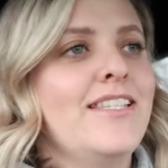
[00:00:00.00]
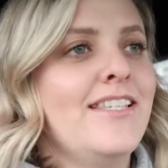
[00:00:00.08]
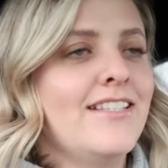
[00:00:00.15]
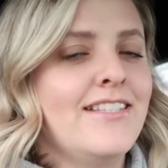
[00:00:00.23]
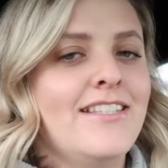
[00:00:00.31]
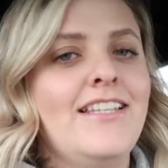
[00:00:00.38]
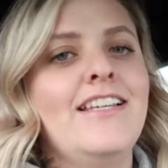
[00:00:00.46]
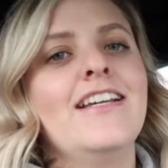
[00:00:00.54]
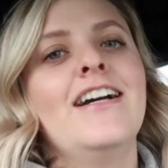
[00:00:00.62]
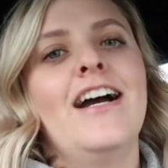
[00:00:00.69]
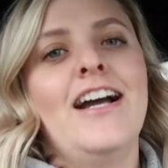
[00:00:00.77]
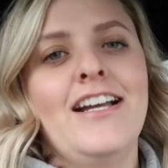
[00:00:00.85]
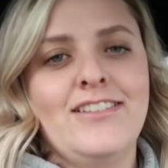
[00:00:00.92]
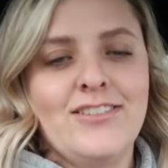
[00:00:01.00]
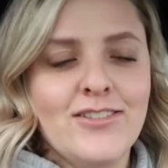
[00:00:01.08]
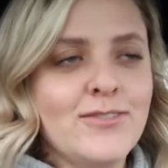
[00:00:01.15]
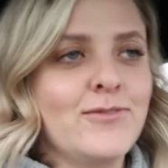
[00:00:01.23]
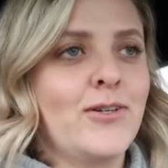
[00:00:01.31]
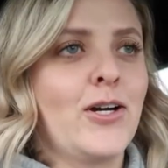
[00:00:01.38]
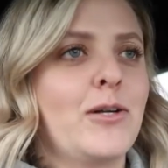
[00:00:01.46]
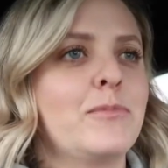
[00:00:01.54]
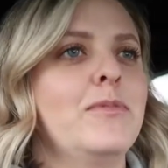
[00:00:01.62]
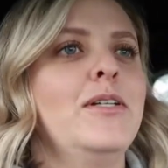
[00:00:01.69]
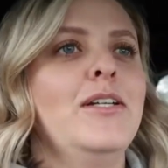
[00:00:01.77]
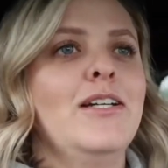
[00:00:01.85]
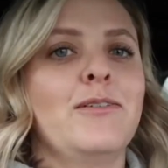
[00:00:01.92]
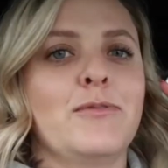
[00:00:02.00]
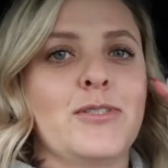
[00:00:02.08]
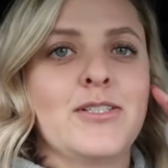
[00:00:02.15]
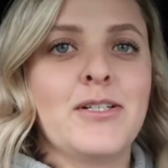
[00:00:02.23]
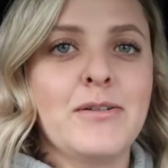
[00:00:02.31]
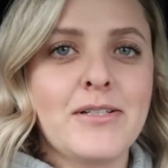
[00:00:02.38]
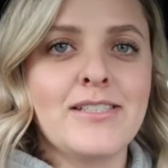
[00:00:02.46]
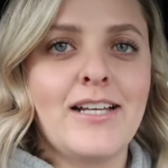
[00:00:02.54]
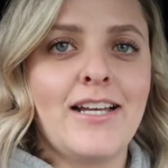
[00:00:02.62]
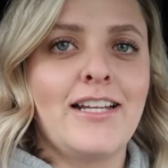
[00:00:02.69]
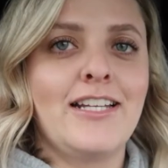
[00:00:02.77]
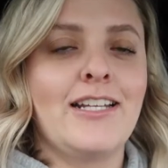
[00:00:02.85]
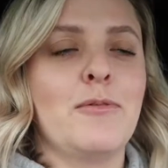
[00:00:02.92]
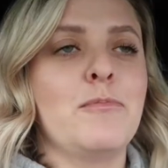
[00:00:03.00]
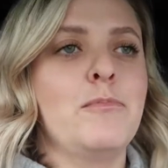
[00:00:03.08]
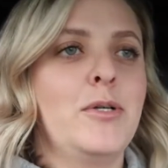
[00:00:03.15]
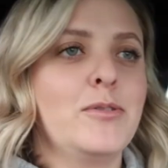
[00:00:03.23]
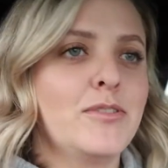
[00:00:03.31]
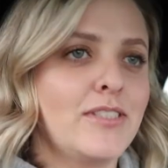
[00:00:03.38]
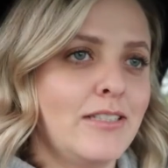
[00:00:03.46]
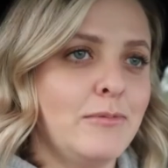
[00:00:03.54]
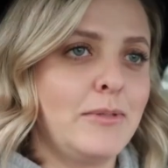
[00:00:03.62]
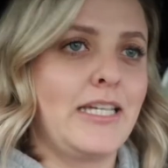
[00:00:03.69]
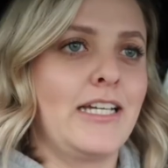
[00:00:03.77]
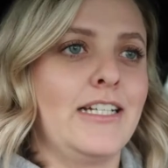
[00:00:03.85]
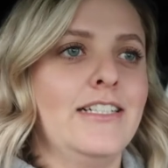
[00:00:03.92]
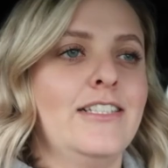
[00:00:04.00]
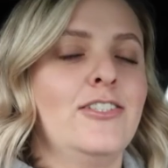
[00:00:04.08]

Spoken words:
TC Highlands Farm. We're so excited, mostly me.